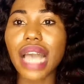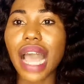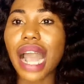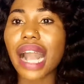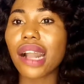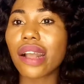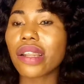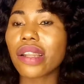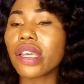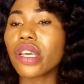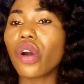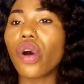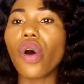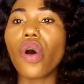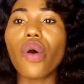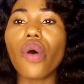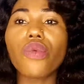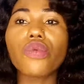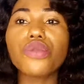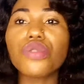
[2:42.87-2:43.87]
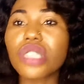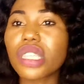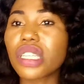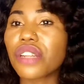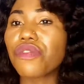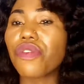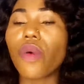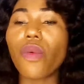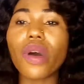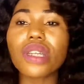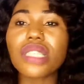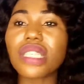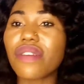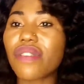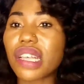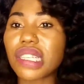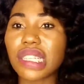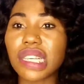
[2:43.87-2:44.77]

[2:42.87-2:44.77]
acne, or using it for whatever